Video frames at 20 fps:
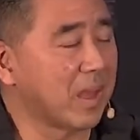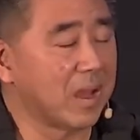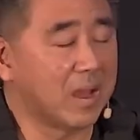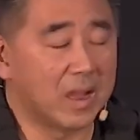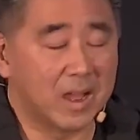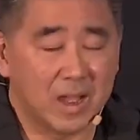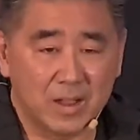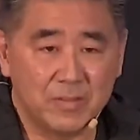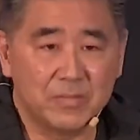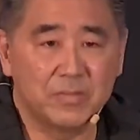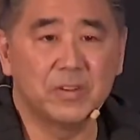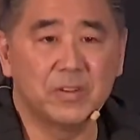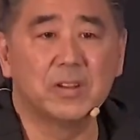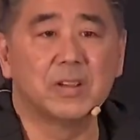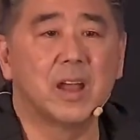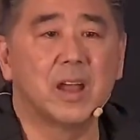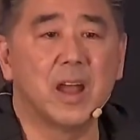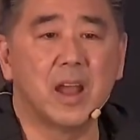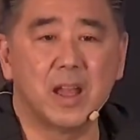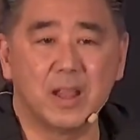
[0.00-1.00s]
I fear
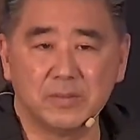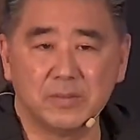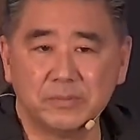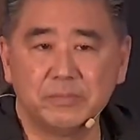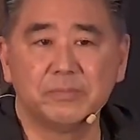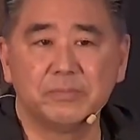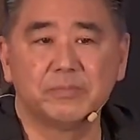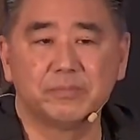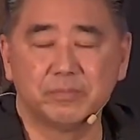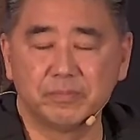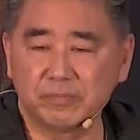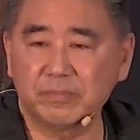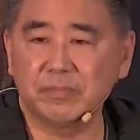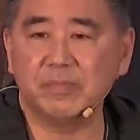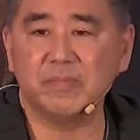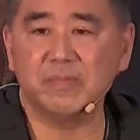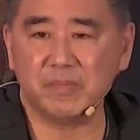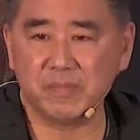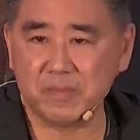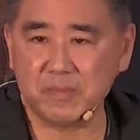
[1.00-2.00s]
God.
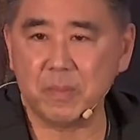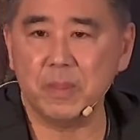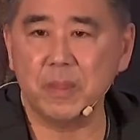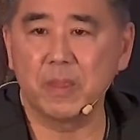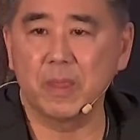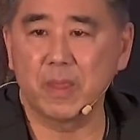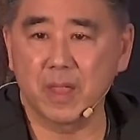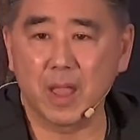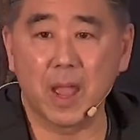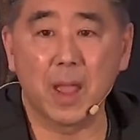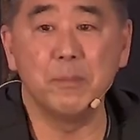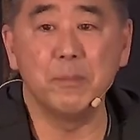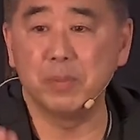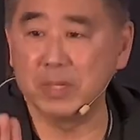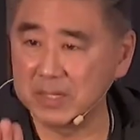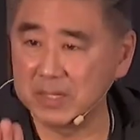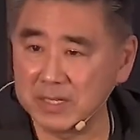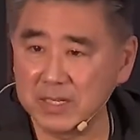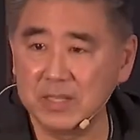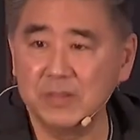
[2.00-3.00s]
I
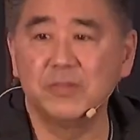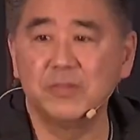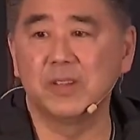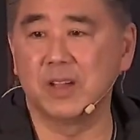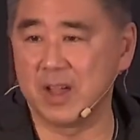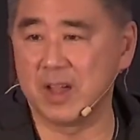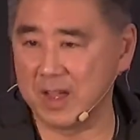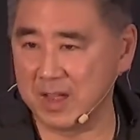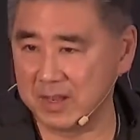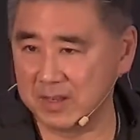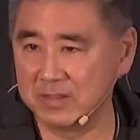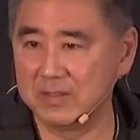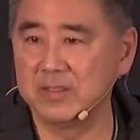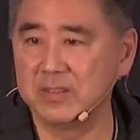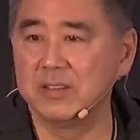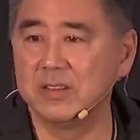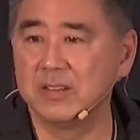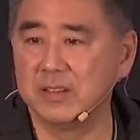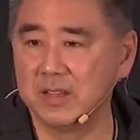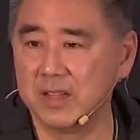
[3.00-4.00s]
believe God.
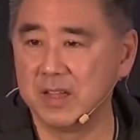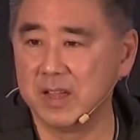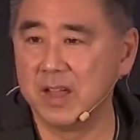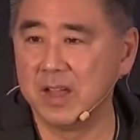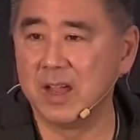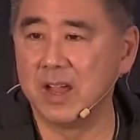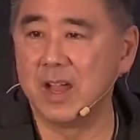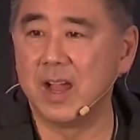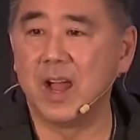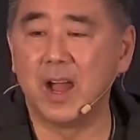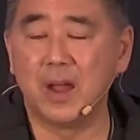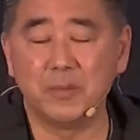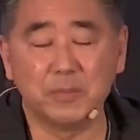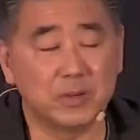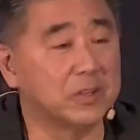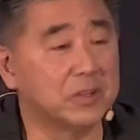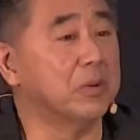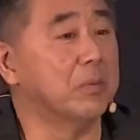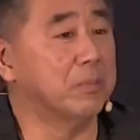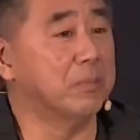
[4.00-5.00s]
I'm going
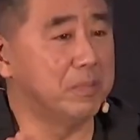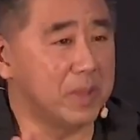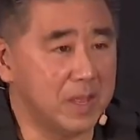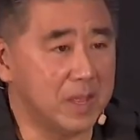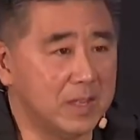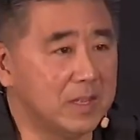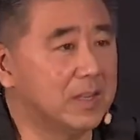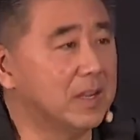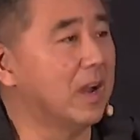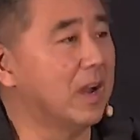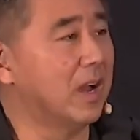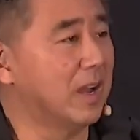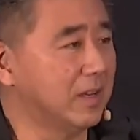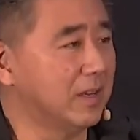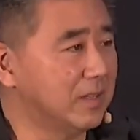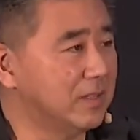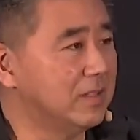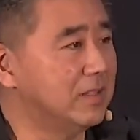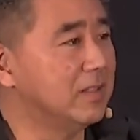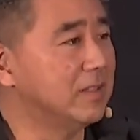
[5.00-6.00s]
to obey God.
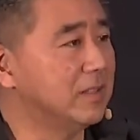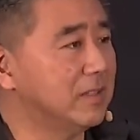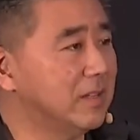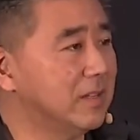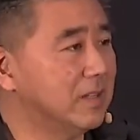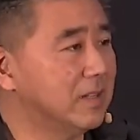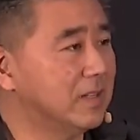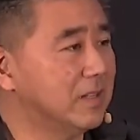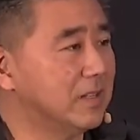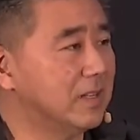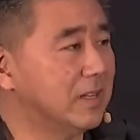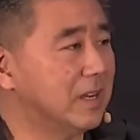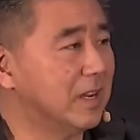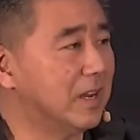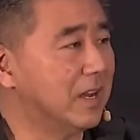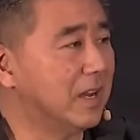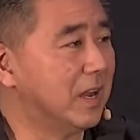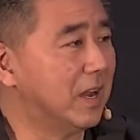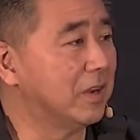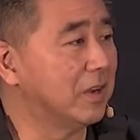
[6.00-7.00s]

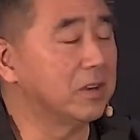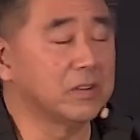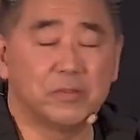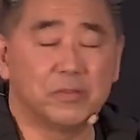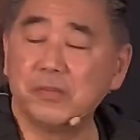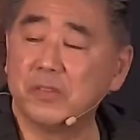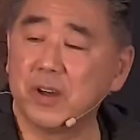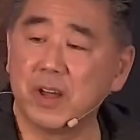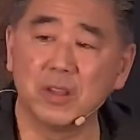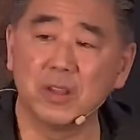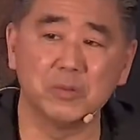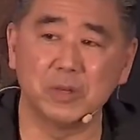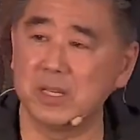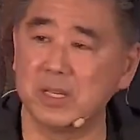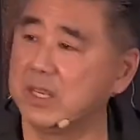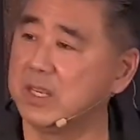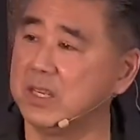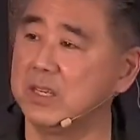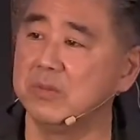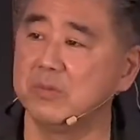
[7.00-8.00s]
I'm going to follow what
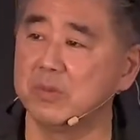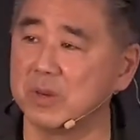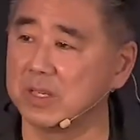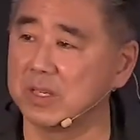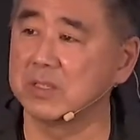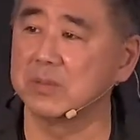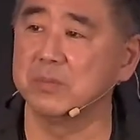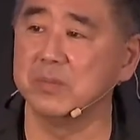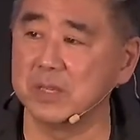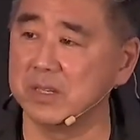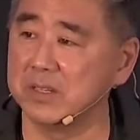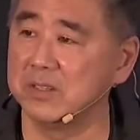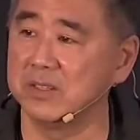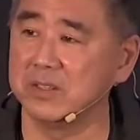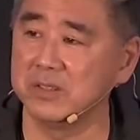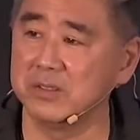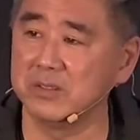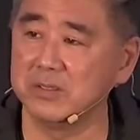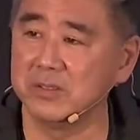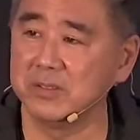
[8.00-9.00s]
he wants me to
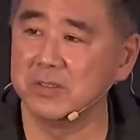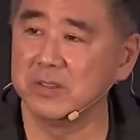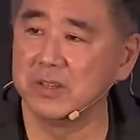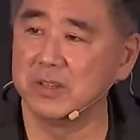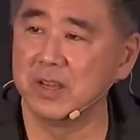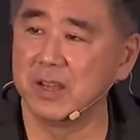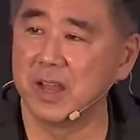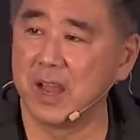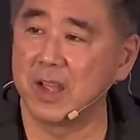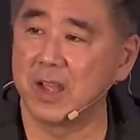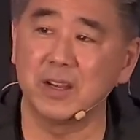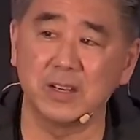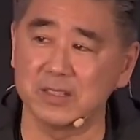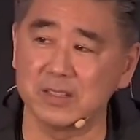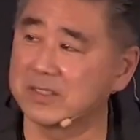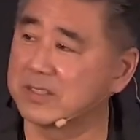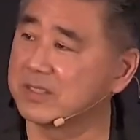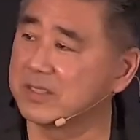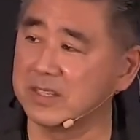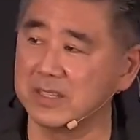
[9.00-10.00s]
do. I'm going to
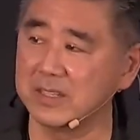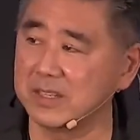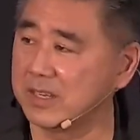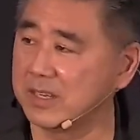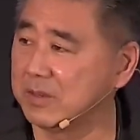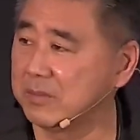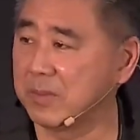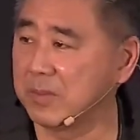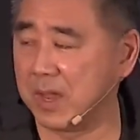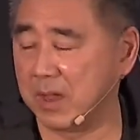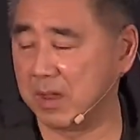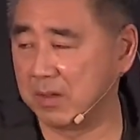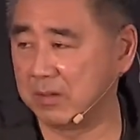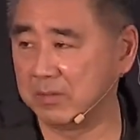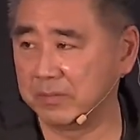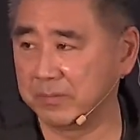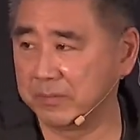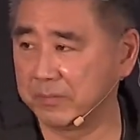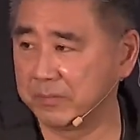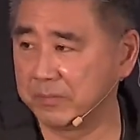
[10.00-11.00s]
seek him out.
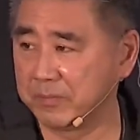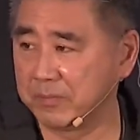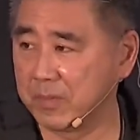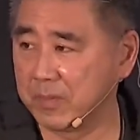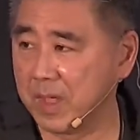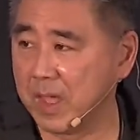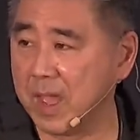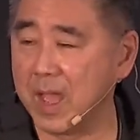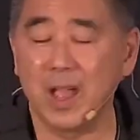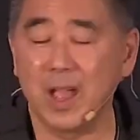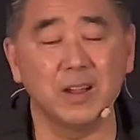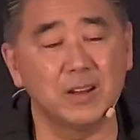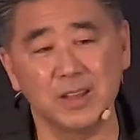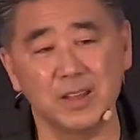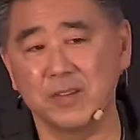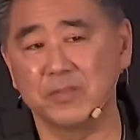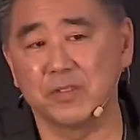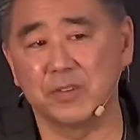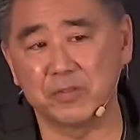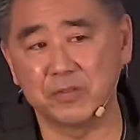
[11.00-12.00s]
I'm going to
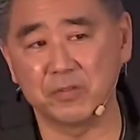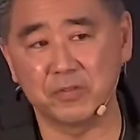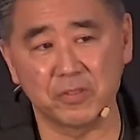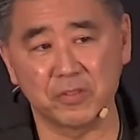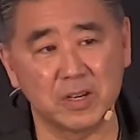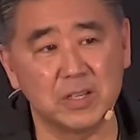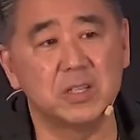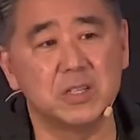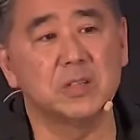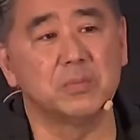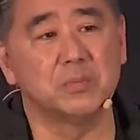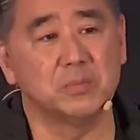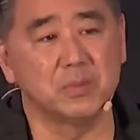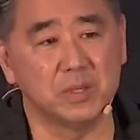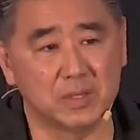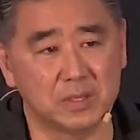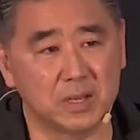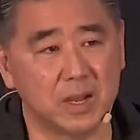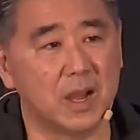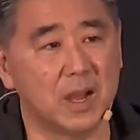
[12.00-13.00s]
have a friendship with God.